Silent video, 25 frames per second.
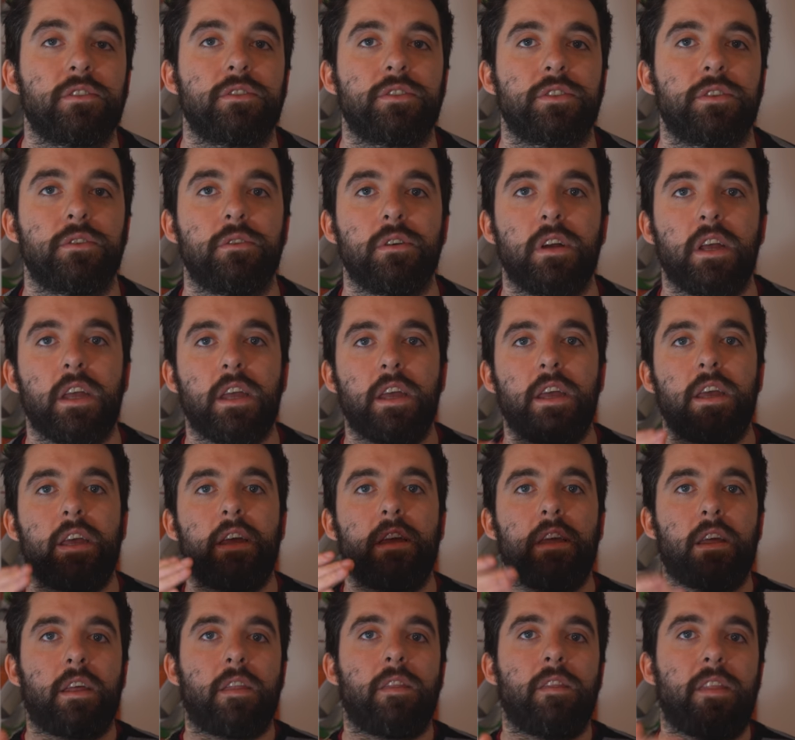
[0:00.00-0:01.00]
So
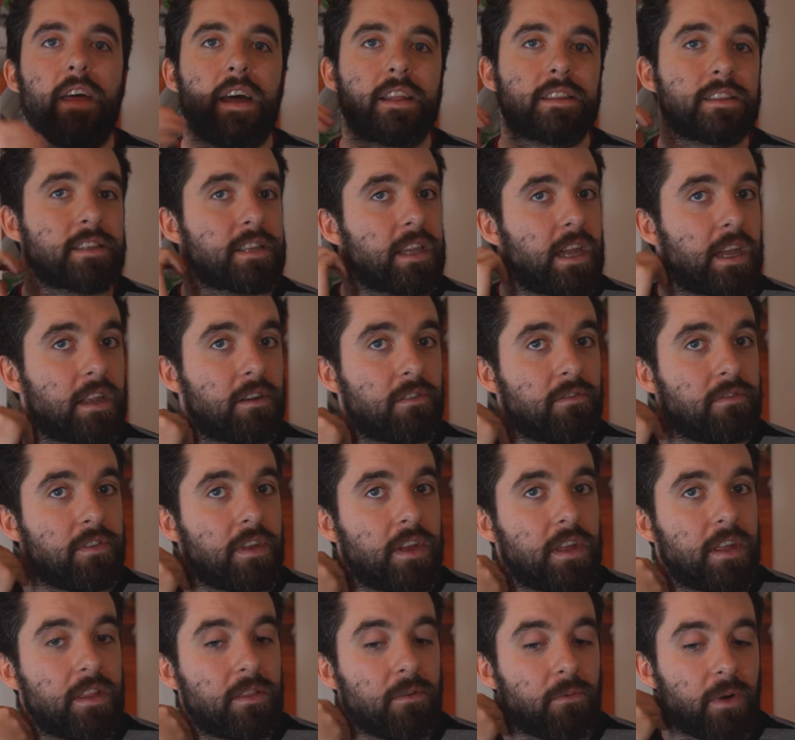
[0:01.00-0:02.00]
that's kind of
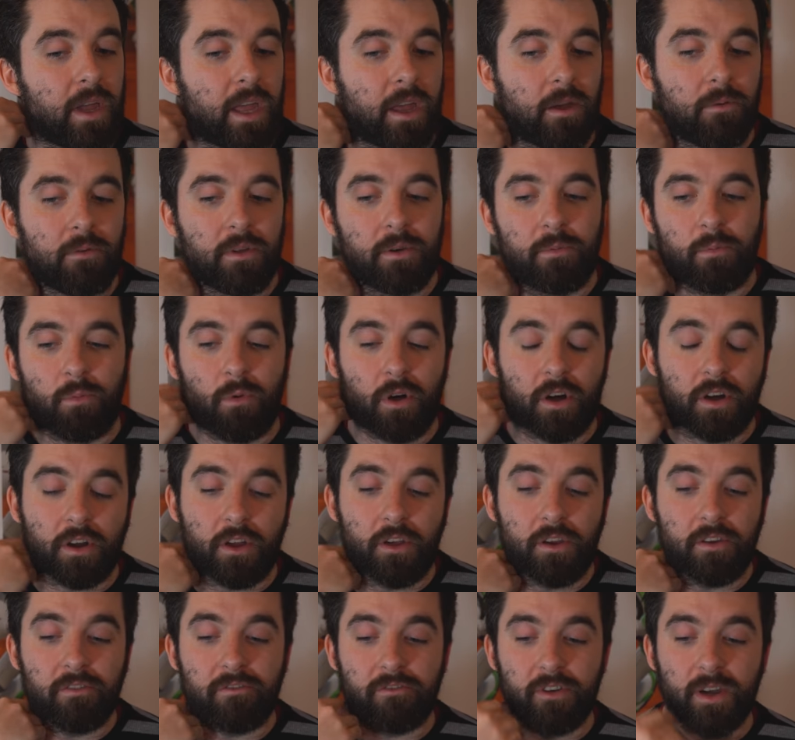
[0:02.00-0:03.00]
the, the way I would work
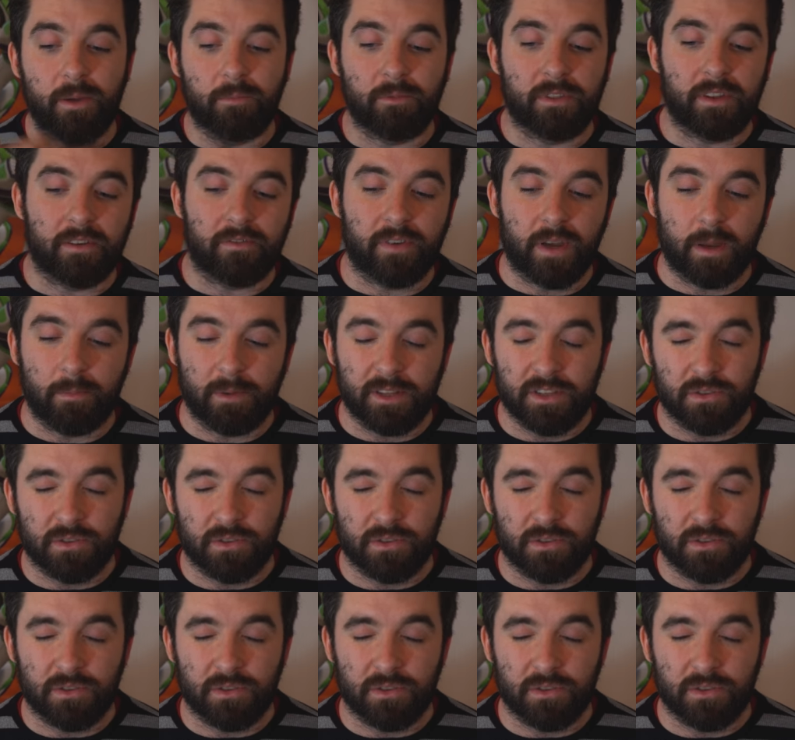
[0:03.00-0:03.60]
out a frame within a frame.